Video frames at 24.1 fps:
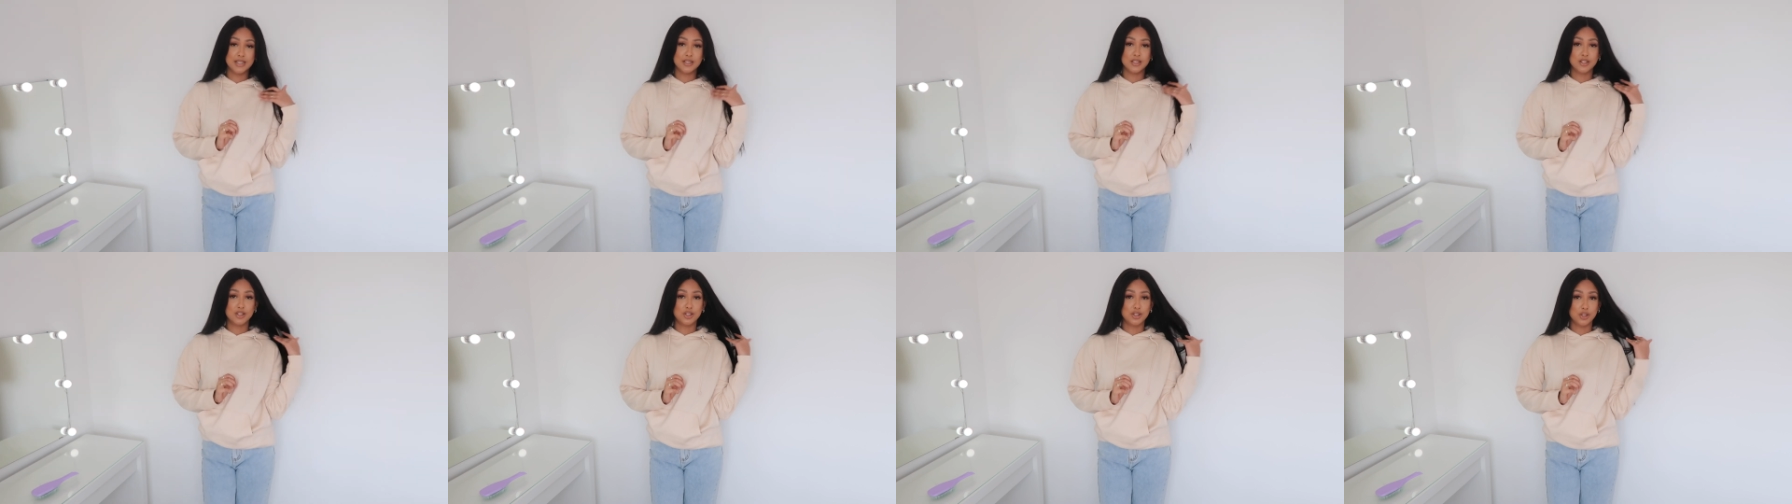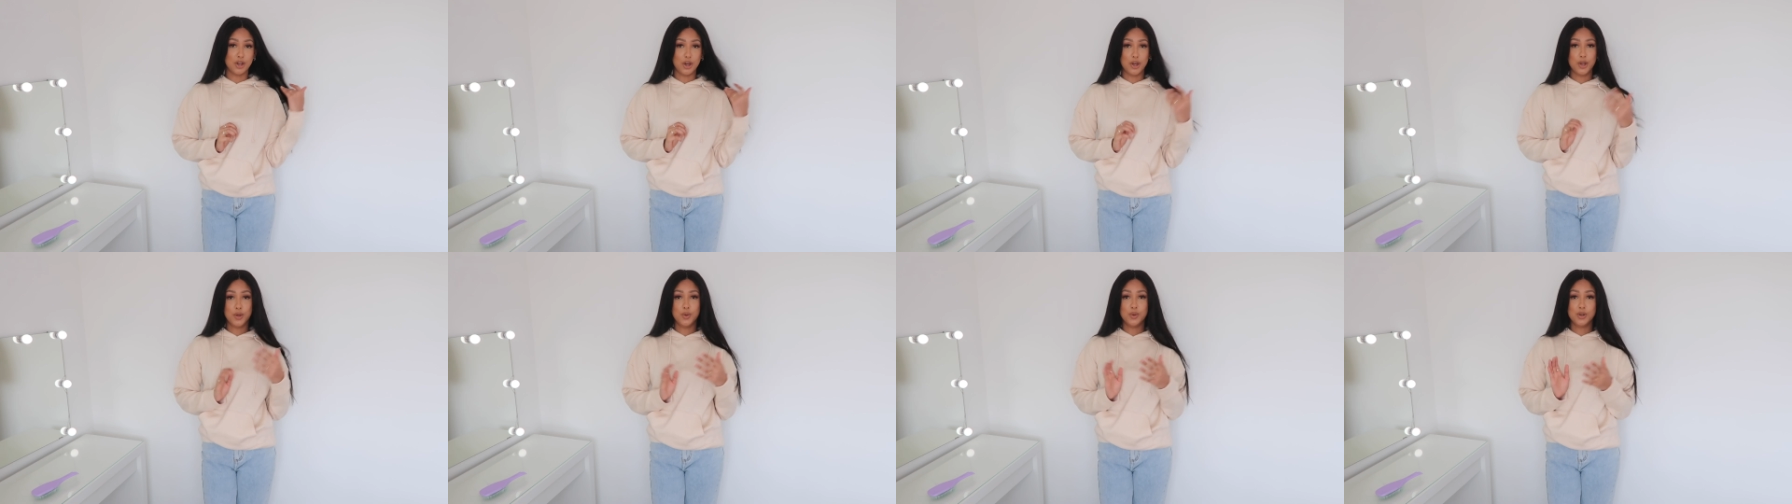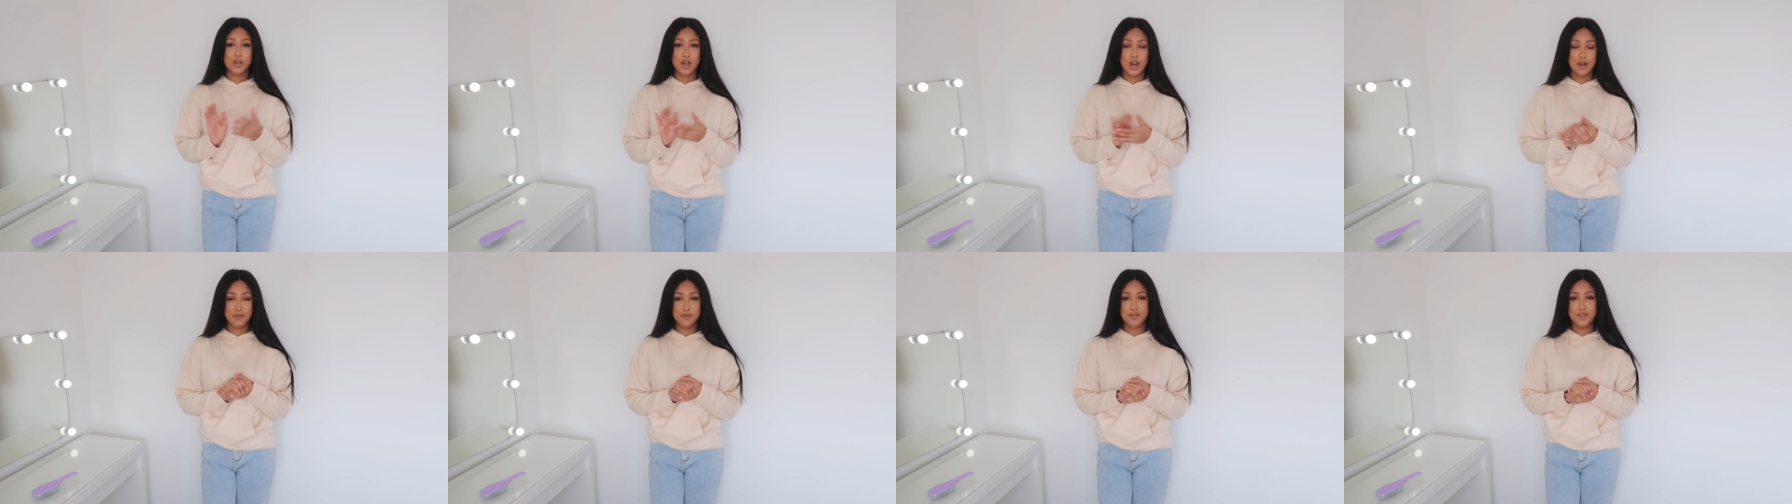It's so
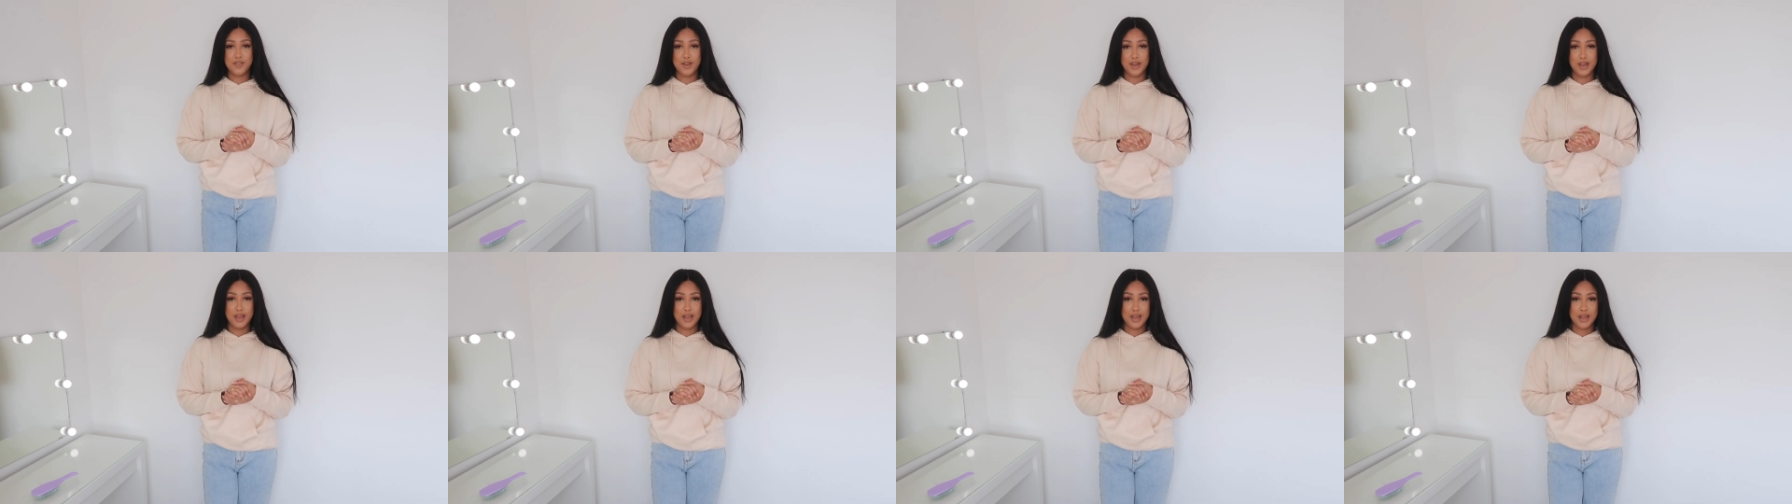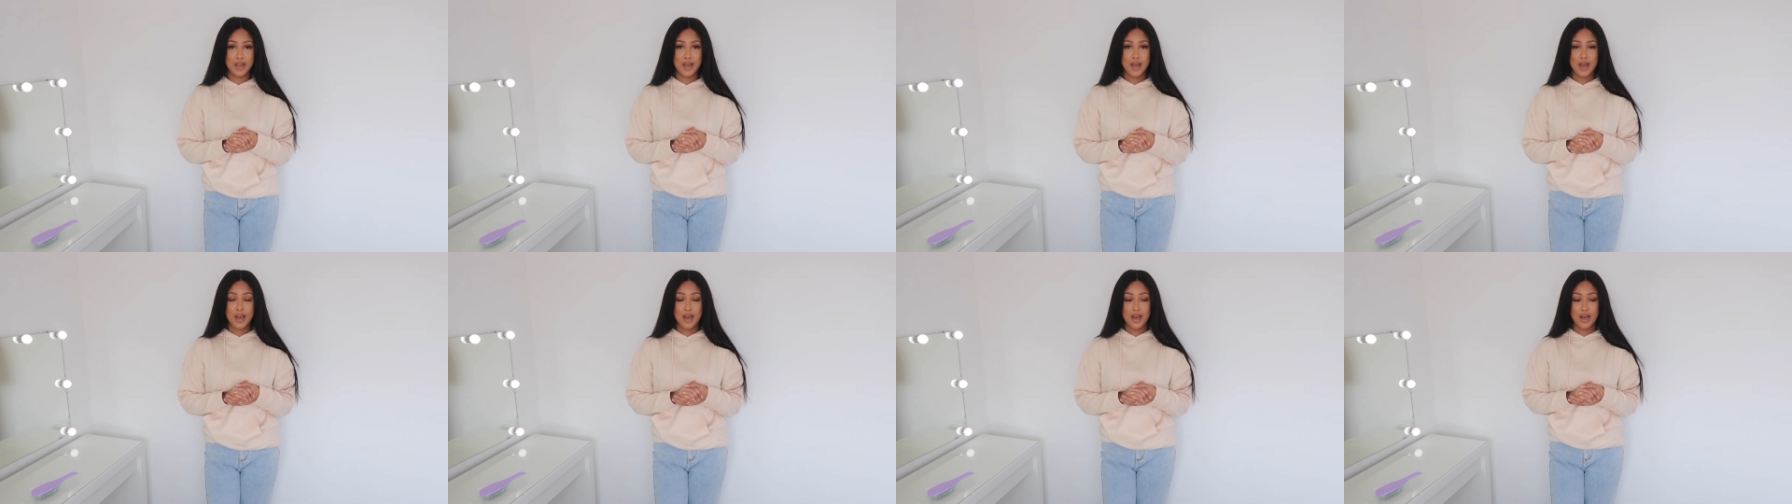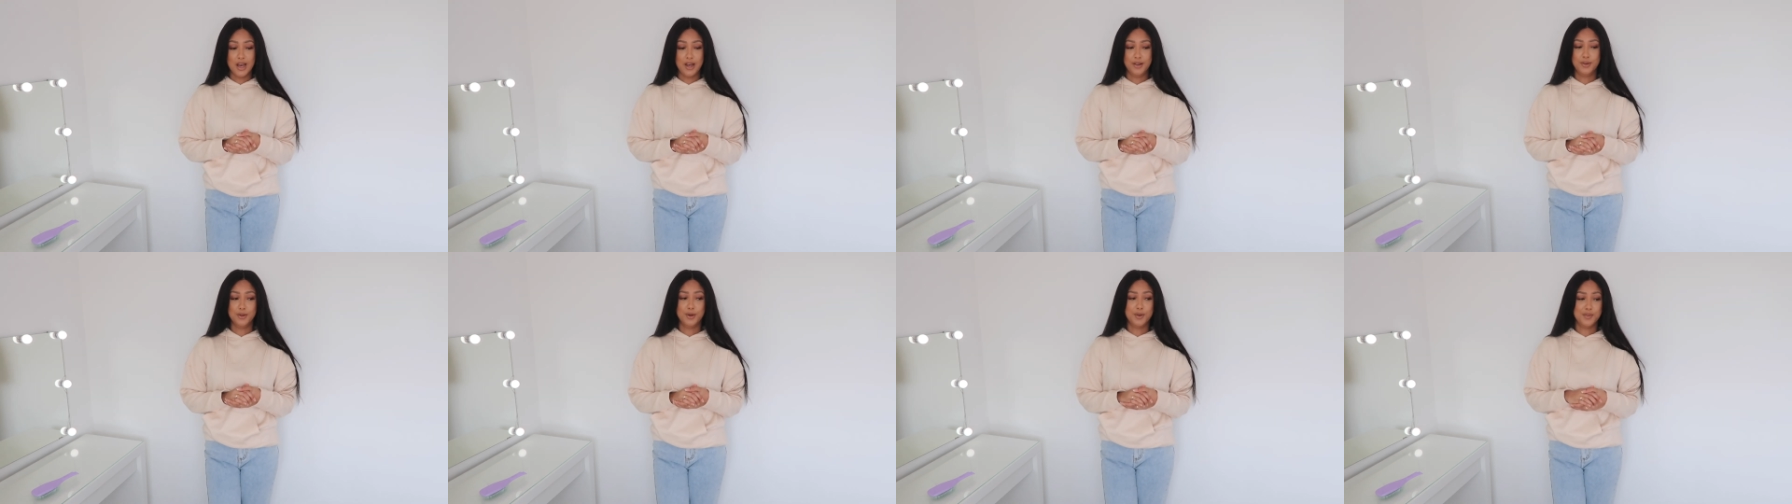comfy,
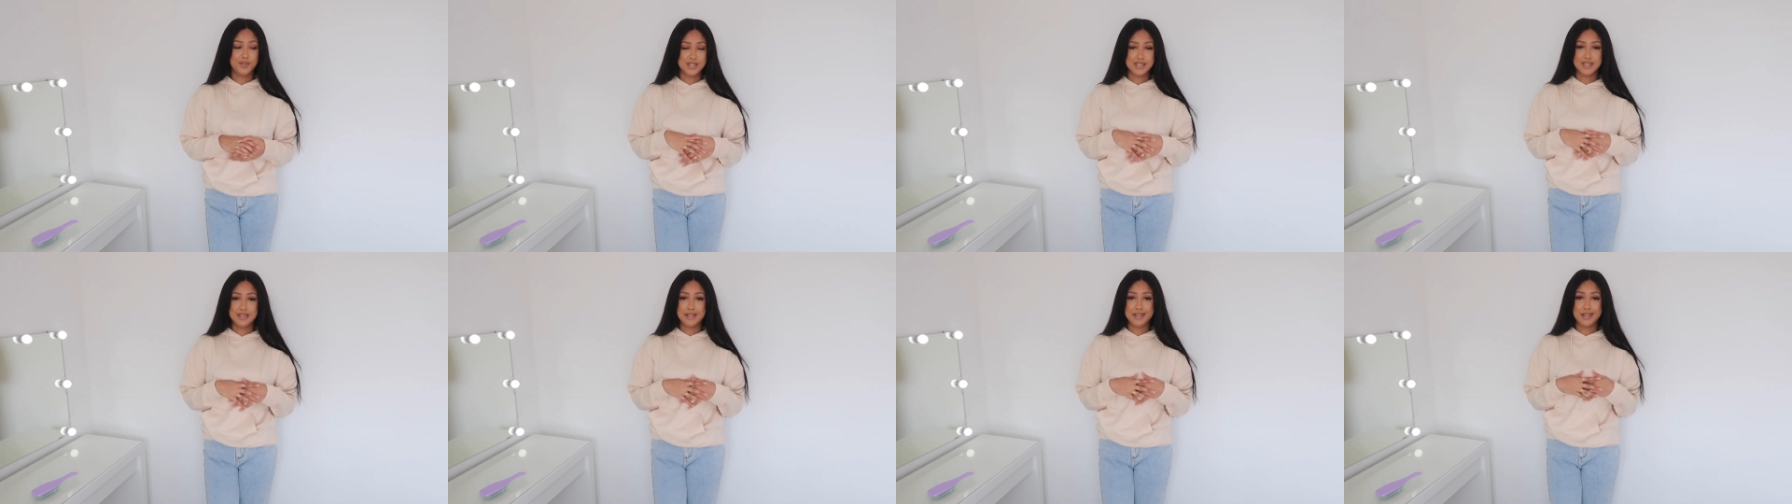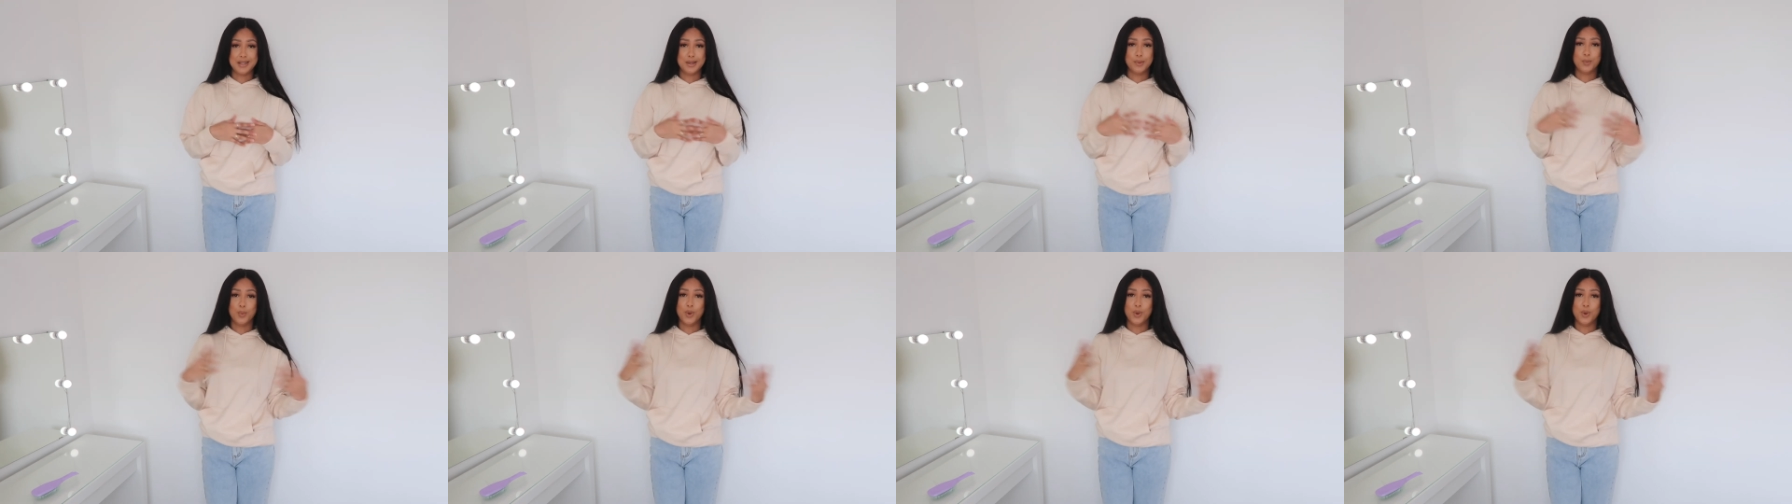and obviously